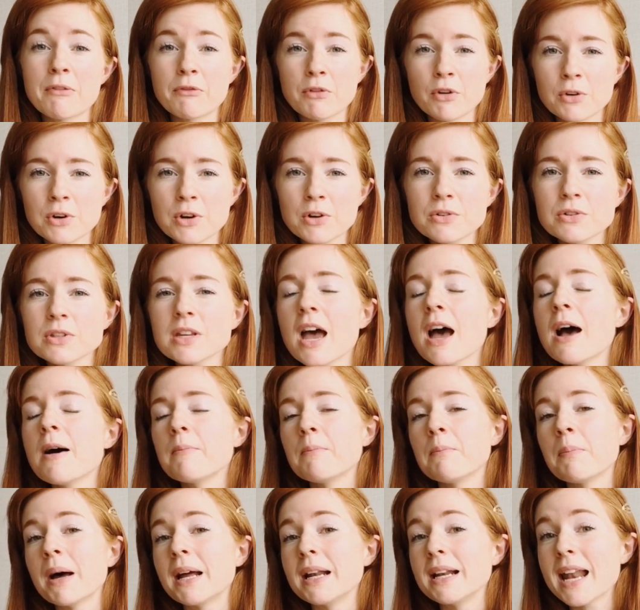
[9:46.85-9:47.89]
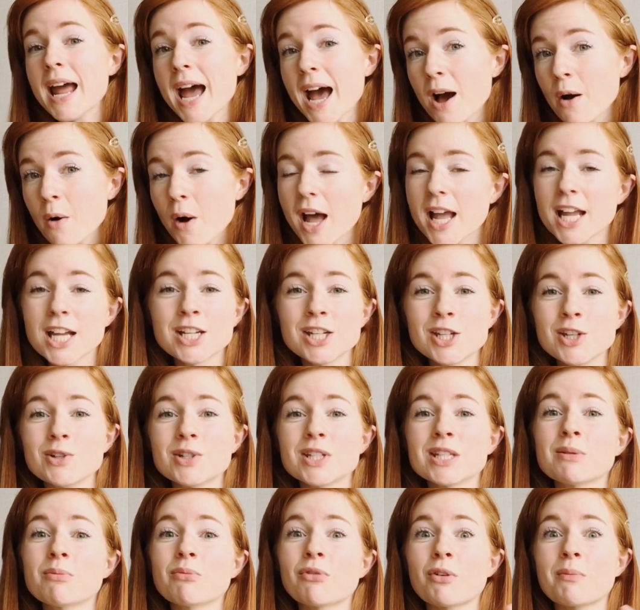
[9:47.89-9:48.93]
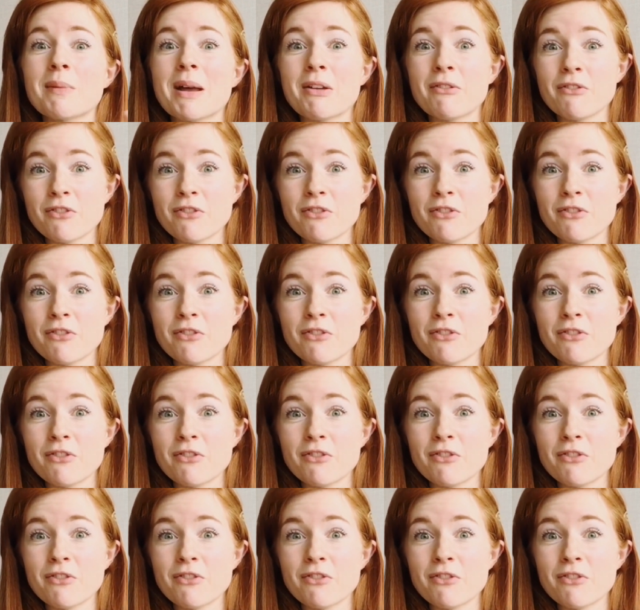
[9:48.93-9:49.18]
photos, but now I can use them for my